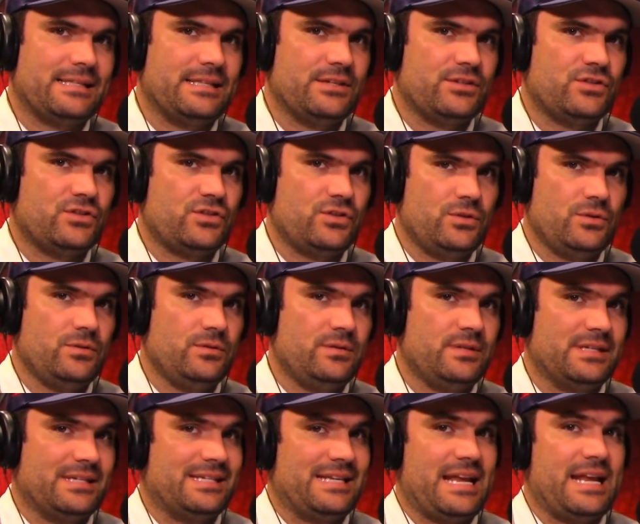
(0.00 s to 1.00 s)
that sued
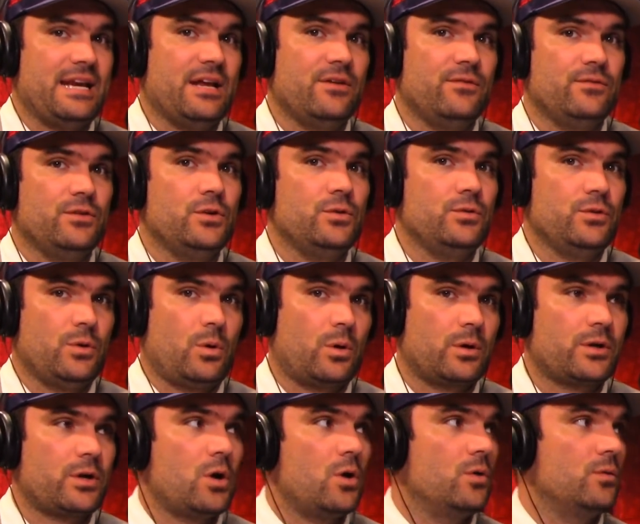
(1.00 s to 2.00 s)
the state of New
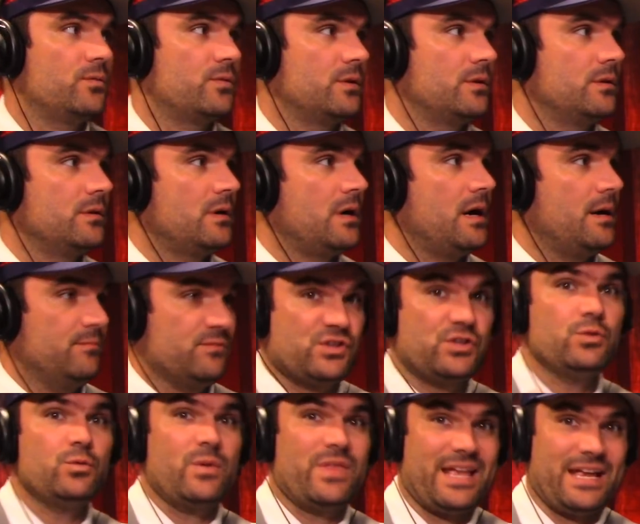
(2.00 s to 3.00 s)
York over, um,
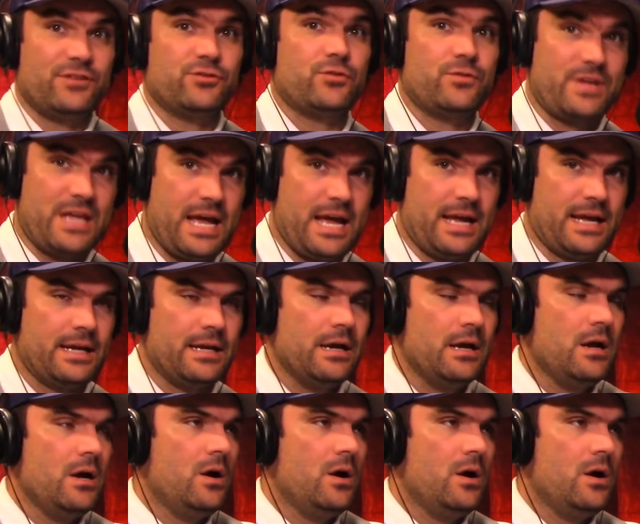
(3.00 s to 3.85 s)
sued with Andrew Yang